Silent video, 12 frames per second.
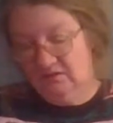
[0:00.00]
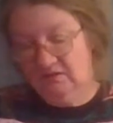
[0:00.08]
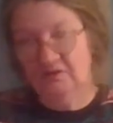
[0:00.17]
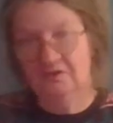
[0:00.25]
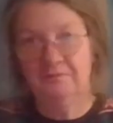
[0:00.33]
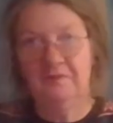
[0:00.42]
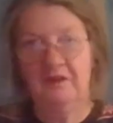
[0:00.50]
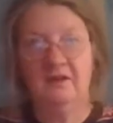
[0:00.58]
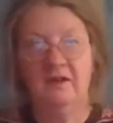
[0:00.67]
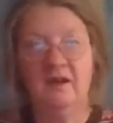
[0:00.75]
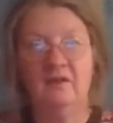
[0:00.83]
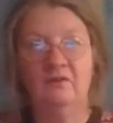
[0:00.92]
spent
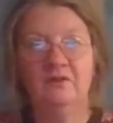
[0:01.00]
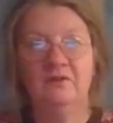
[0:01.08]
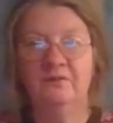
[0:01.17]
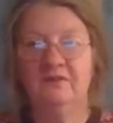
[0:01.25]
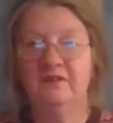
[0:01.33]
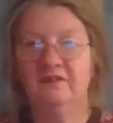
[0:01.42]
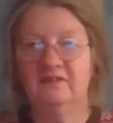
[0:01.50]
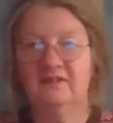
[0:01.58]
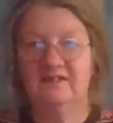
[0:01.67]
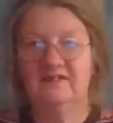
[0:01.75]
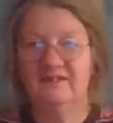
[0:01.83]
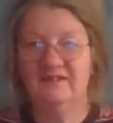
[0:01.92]
an hour doing
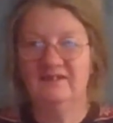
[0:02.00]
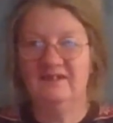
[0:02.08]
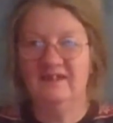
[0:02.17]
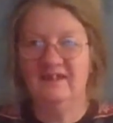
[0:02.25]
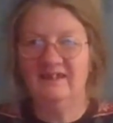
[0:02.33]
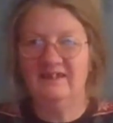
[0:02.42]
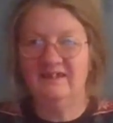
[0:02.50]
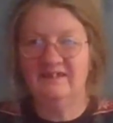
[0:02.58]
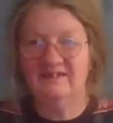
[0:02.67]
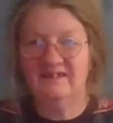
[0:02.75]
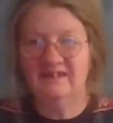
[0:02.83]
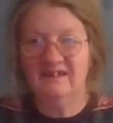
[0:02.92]
this today.
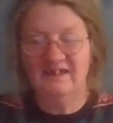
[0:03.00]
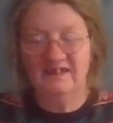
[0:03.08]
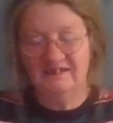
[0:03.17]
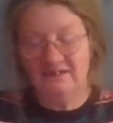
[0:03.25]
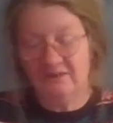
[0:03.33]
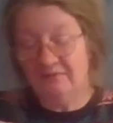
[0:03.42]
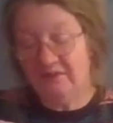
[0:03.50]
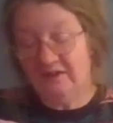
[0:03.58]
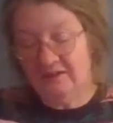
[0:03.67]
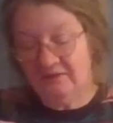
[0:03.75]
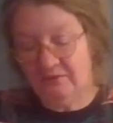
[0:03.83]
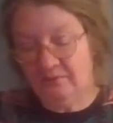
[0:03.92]
It's something
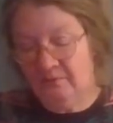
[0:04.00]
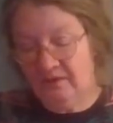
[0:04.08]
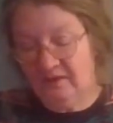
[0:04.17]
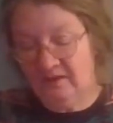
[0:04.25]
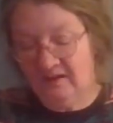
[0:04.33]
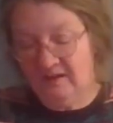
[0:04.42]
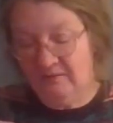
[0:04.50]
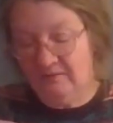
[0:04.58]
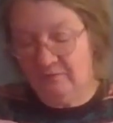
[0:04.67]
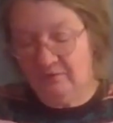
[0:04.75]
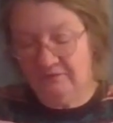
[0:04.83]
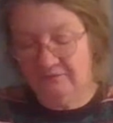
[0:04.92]
I do when I have
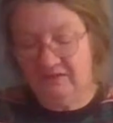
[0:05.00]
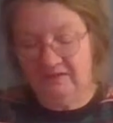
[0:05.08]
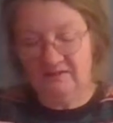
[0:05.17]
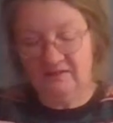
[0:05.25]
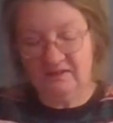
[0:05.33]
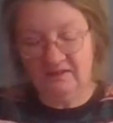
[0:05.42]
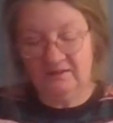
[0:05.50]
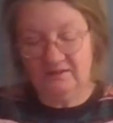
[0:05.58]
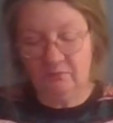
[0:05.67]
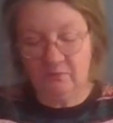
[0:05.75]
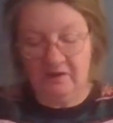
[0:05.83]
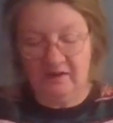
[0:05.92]
one of these days
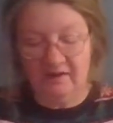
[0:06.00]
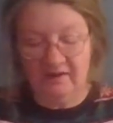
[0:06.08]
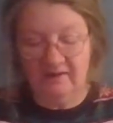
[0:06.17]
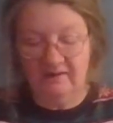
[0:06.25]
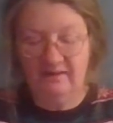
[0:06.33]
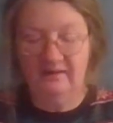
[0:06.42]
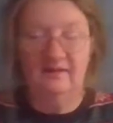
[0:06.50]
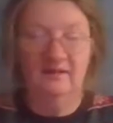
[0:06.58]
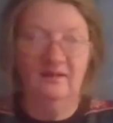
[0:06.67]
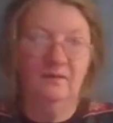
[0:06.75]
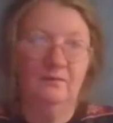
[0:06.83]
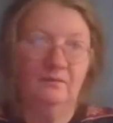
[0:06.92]
where
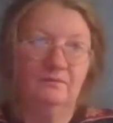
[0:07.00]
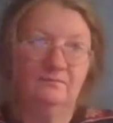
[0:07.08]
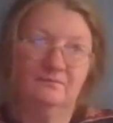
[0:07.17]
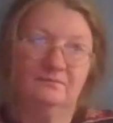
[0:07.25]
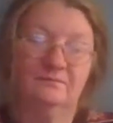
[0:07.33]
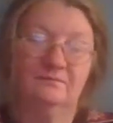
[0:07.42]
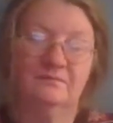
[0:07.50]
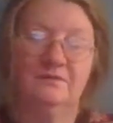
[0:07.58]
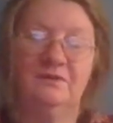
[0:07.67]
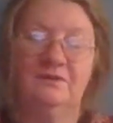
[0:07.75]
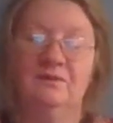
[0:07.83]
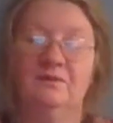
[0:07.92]

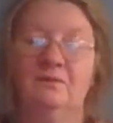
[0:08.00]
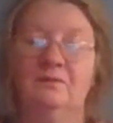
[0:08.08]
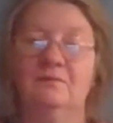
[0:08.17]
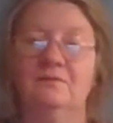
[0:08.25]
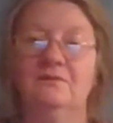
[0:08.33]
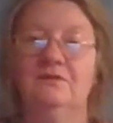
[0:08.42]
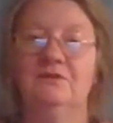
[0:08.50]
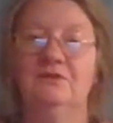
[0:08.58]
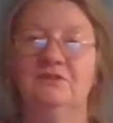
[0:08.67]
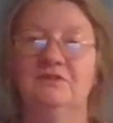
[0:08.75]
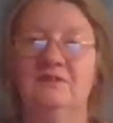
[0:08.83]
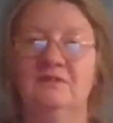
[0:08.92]
you
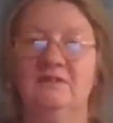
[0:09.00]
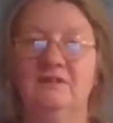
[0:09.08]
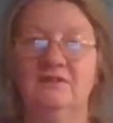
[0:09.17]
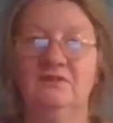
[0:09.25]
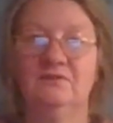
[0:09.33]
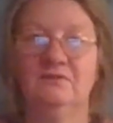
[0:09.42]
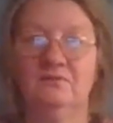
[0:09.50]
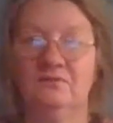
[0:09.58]
just need to